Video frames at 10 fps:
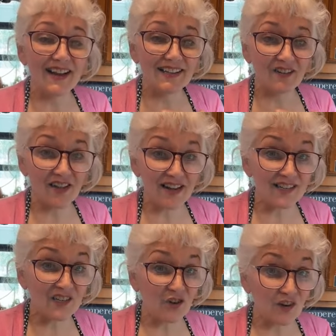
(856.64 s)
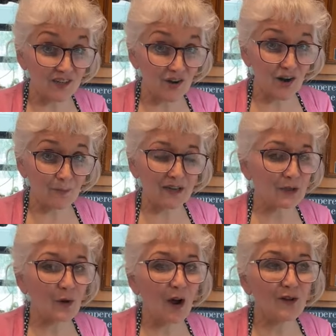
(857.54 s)
a delayed start time
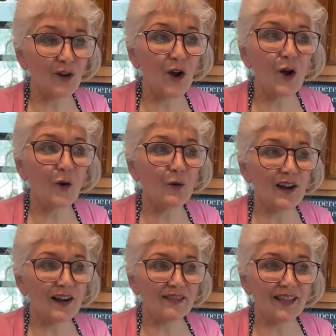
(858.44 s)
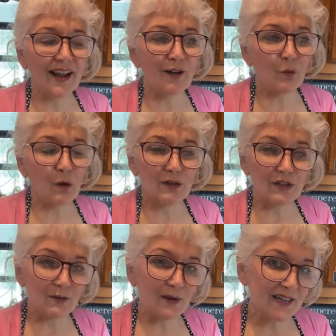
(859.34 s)
because we all know that when
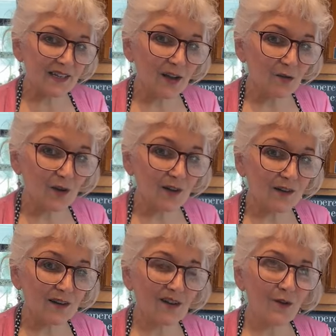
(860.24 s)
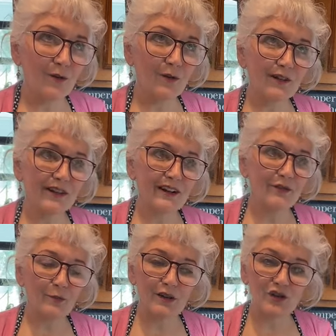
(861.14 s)
we do a slow cooker or
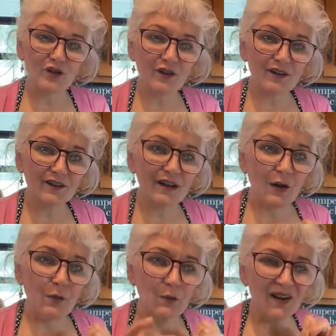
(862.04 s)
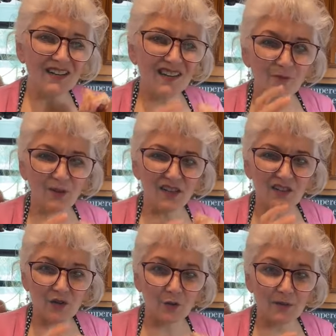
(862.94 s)
even pressure cooker, we want it done
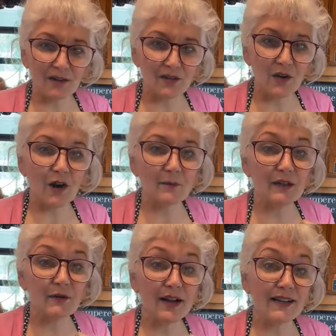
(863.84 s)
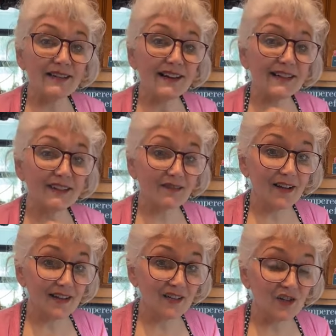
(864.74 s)
within a certain amount of time. So it has a
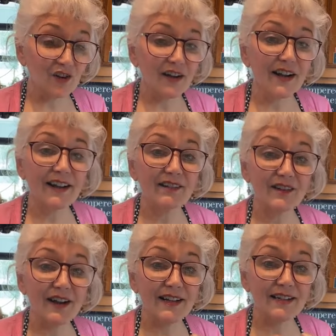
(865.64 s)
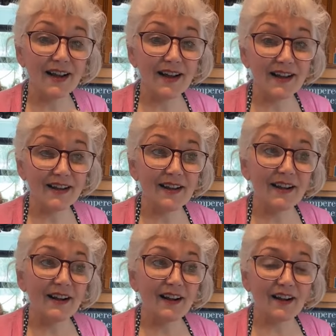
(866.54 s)
delay start and also has a
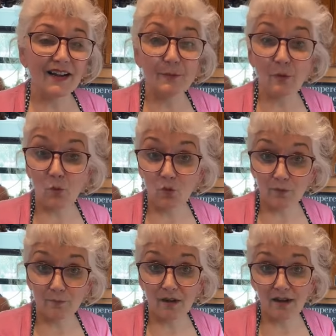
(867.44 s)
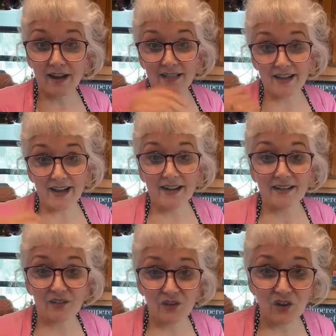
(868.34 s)
uh, keep it warm uh, at the
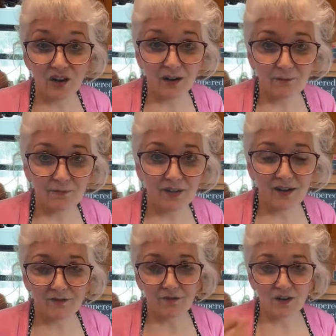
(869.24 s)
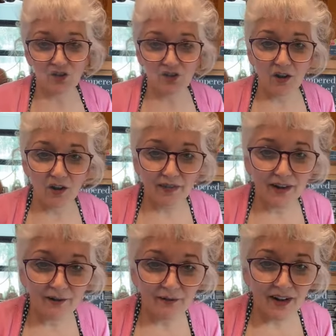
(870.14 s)
end um, uh, function on
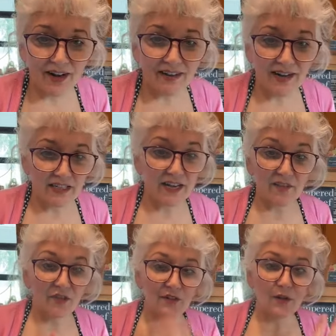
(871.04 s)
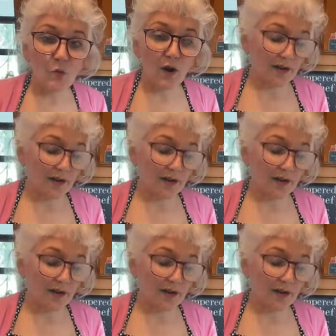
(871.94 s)
there. Nice, yeah, three in